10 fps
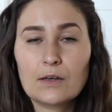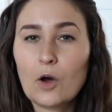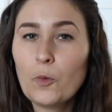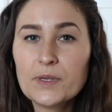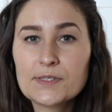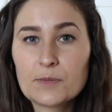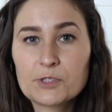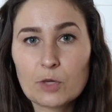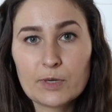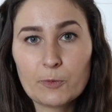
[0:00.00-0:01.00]
opens up
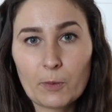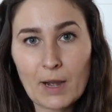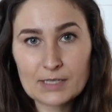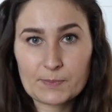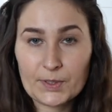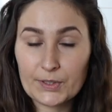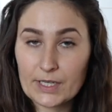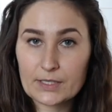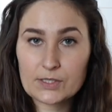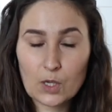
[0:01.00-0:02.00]
so many more possibilities.